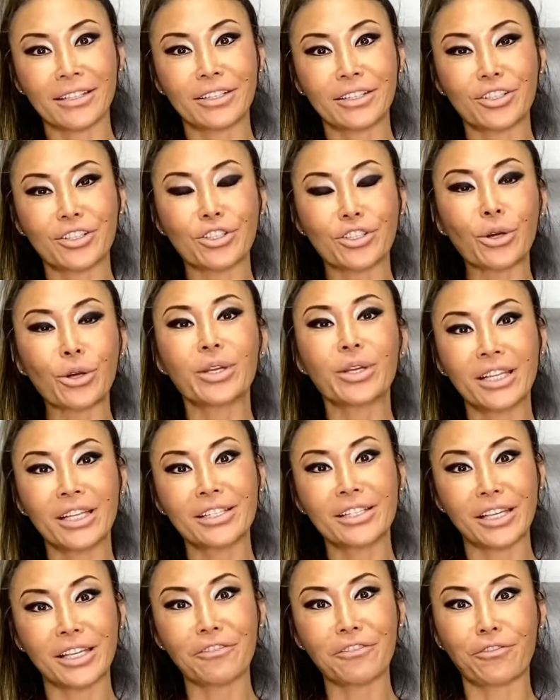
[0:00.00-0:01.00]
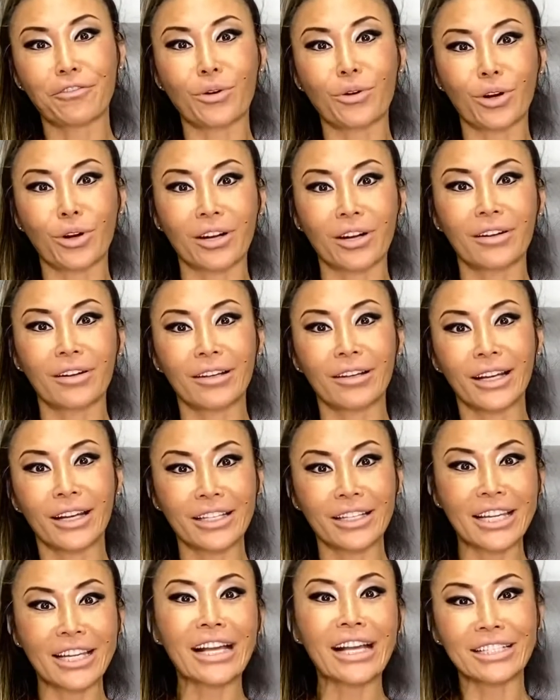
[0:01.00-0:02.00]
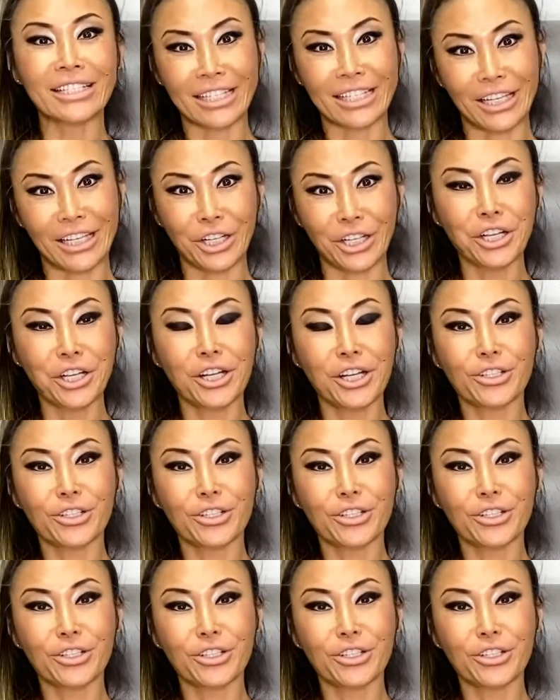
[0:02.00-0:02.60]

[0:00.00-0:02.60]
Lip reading: it's so easy for a testing